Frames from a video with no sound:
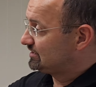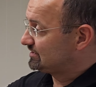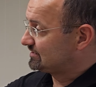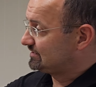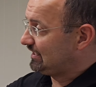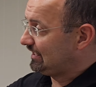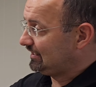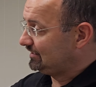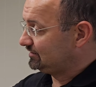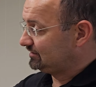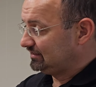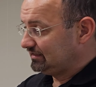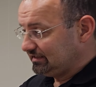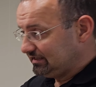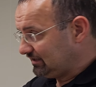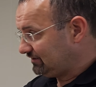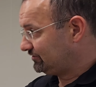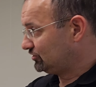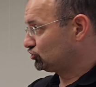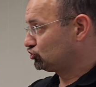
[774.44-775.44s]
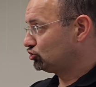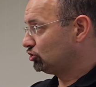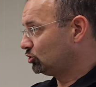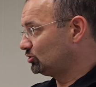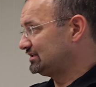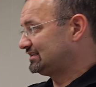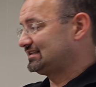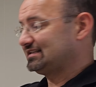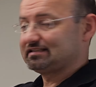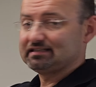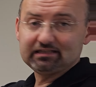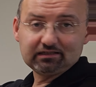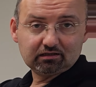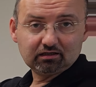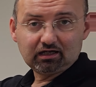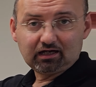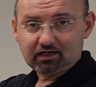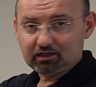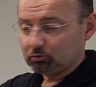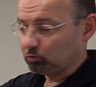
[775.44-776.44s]
that even though it's a single
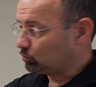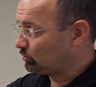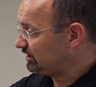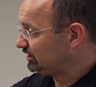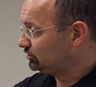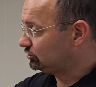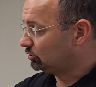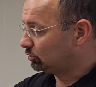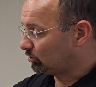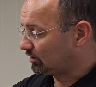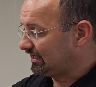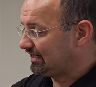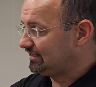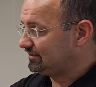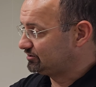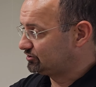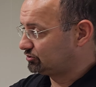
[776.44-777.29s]
hung window, right,